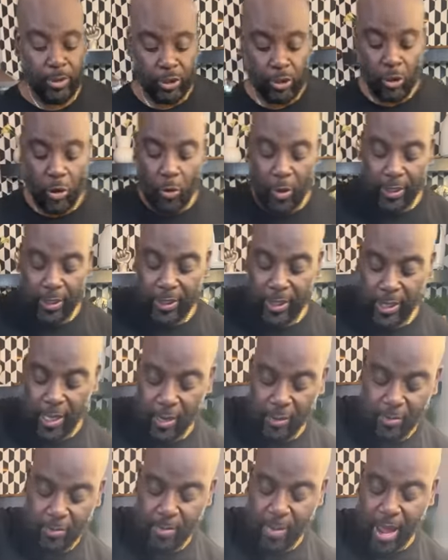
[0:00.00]
is going to
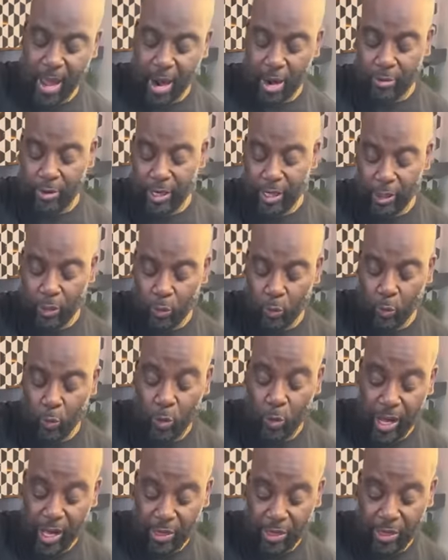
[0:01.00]
get married
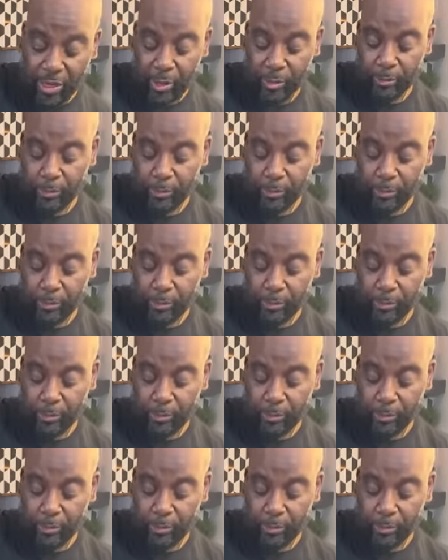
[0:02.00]
with